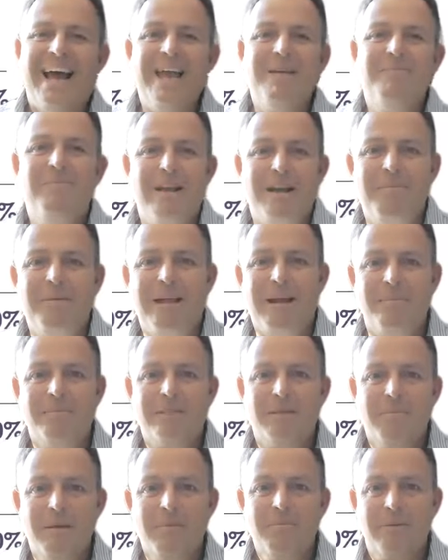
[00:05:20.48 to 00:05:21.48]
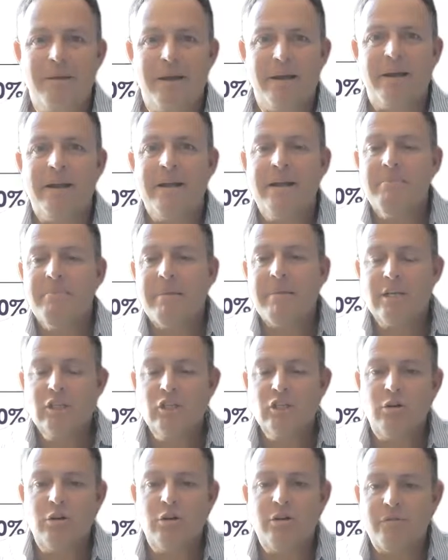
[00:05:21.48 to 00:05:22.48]
A player becomes a B player. Make
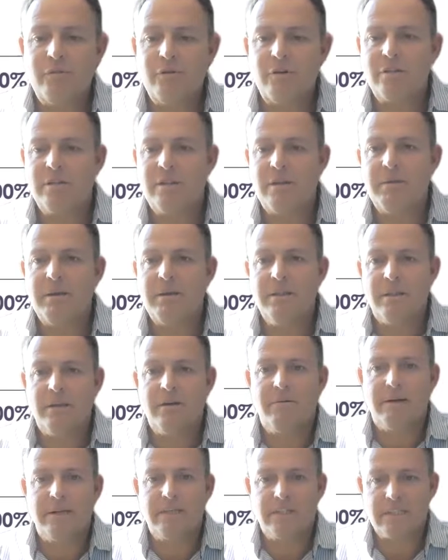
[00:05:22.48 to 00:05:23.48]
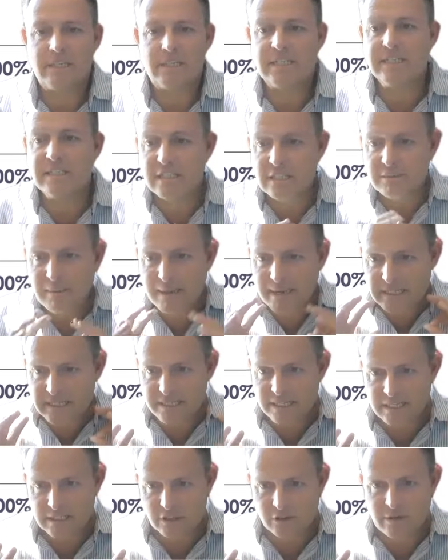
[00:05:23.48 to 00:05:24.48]
sure you've got them in the right seat. Does this make
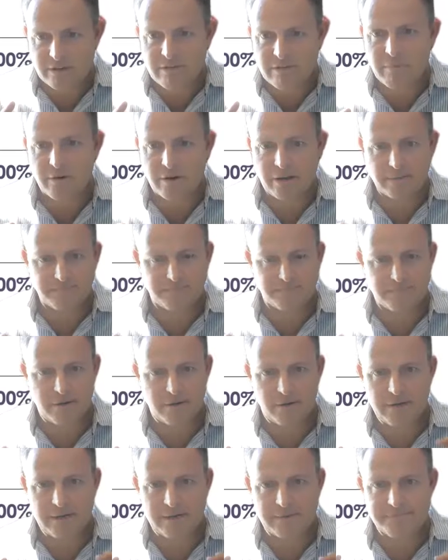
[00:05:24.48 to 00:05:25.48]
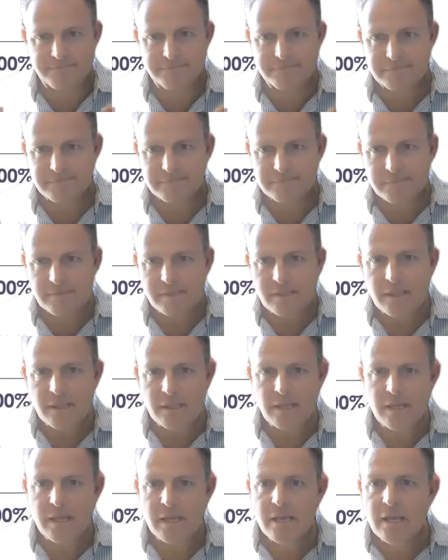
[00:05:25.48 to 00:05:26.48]
sense to everybody? Okay.
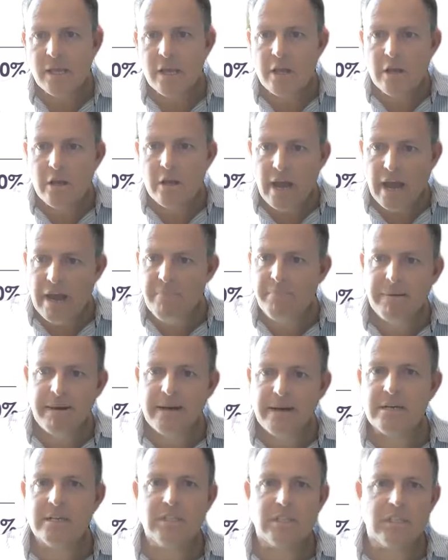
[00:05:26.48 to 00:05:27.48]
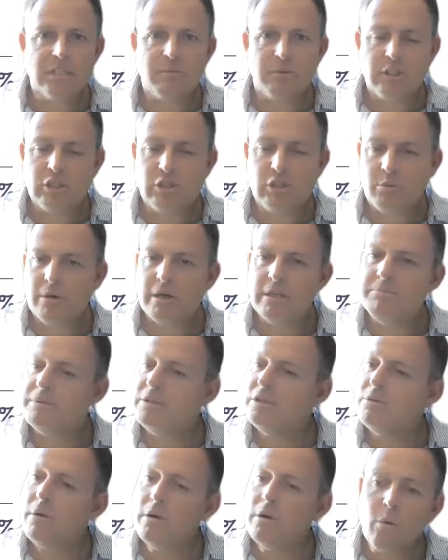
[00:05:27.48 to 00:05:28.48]
A players is what you want,
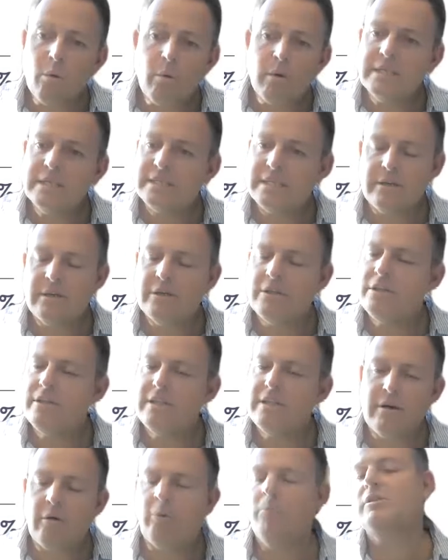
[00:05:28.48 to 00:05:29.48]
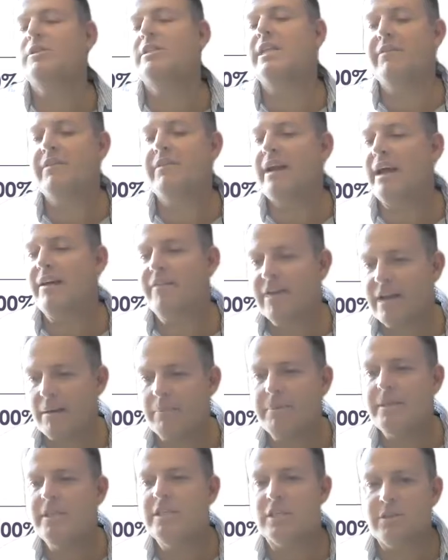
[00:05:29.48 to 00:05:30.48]
but you won't always, almost never have a
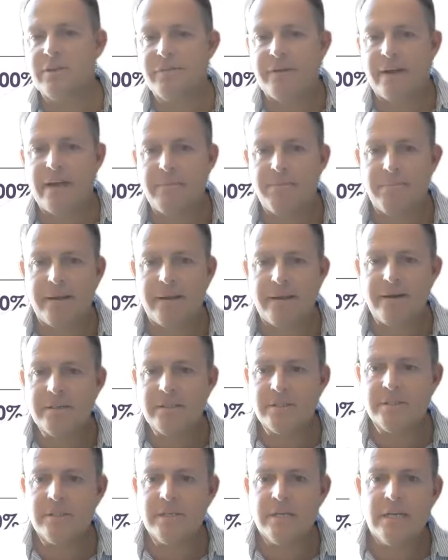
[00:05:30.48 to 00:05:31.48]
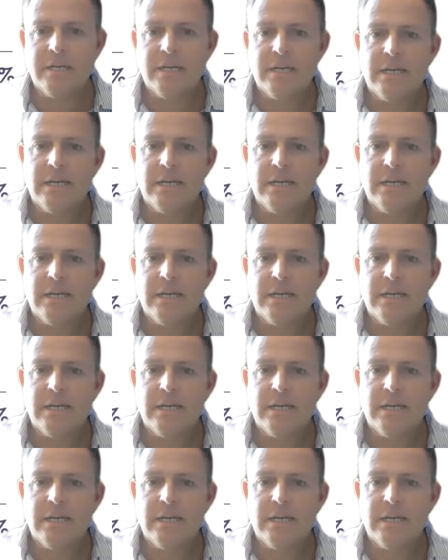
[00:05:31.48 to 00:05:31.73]
company just with A players.